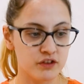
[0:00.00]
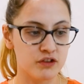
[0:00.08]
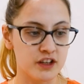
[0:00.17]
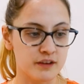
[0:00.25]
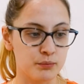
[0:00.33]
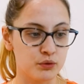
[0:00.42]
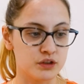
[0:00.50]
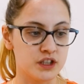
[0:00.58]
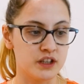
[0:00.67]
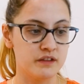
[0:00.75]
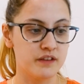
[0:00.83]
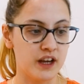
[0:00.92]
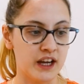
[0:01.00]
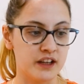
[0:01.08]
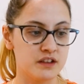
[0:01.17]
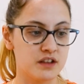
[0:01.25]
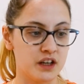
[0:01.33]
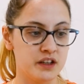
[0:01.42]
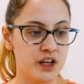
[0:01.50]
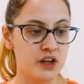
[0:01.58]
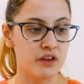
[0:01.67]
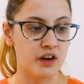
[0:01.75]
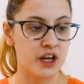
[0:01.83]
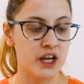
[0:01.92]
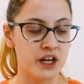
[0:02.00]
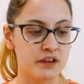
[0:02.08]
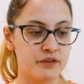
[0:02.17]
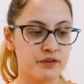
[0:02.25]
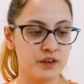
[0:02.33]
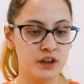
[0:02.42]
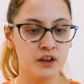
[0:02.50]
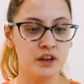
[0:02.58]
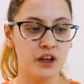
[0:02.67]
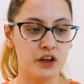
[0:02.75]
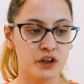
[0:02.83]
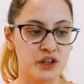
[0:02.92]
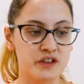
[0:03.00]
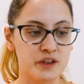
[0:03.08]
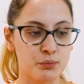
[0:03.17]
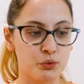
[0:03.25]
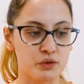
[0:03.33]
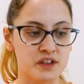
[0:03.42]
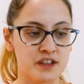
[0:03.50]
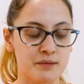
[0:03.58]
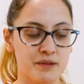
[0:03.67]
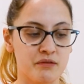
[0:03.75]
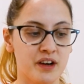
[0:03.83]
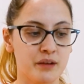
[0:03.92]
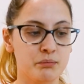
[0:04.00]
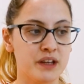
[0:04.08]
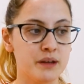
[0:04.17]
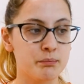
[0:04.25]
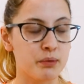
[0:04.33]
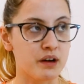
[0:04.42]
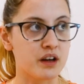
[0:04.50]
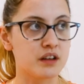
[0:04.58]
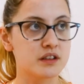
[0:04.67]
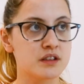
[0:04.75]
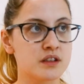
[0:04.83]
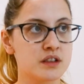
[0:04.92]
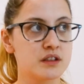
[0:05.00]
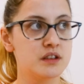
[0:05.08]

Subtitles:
really supportive, and I know that I have a good support system around me, but